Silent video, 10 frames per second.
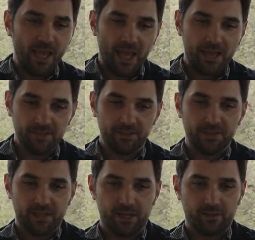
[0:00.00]
Hence
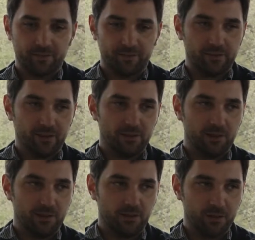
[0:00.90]
the kind of
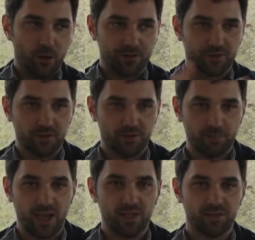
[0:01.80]
thought
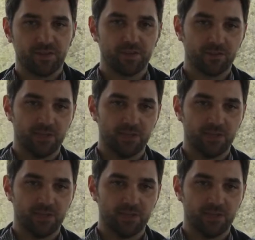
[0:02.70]
space